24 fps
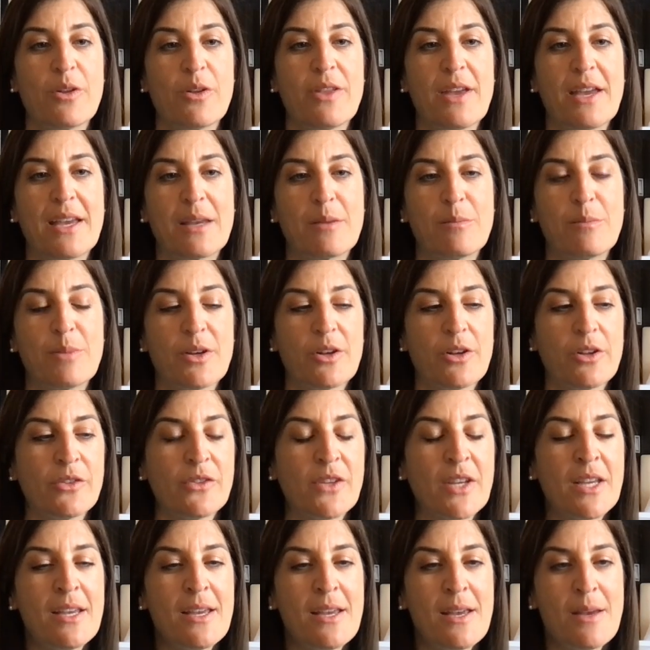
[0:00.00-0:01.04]
They can build
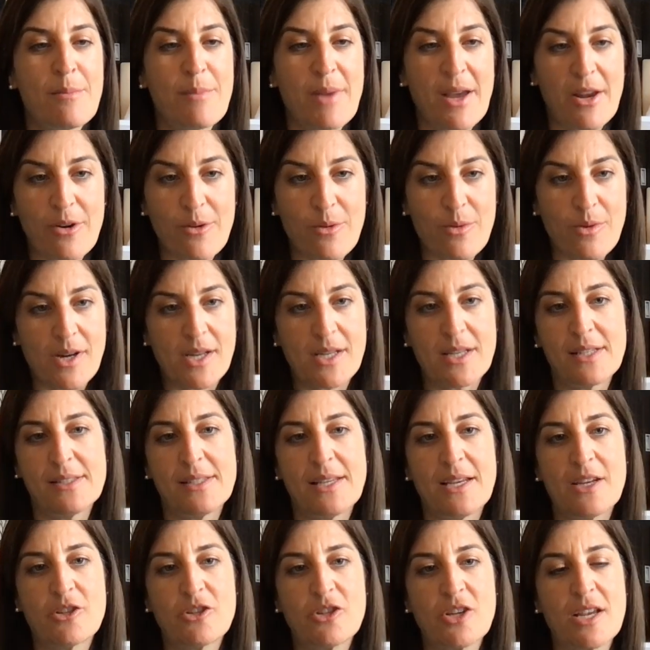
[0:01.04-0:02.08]
better
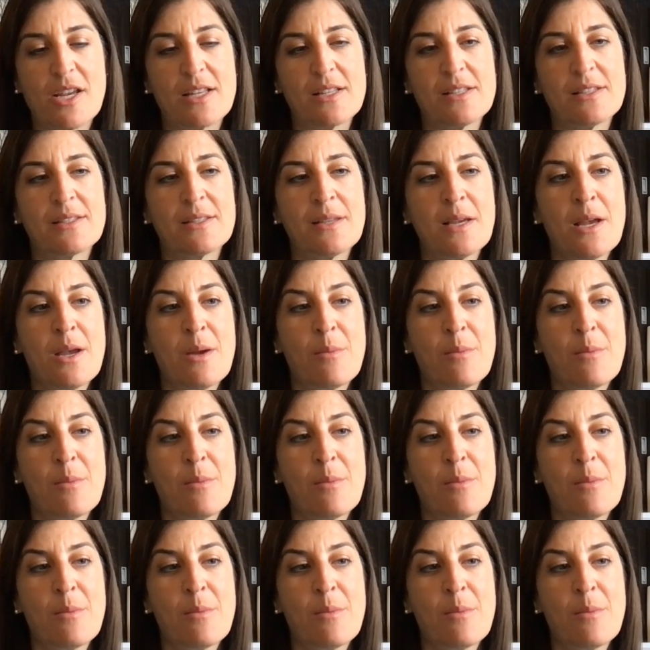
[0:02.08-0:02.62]
organizations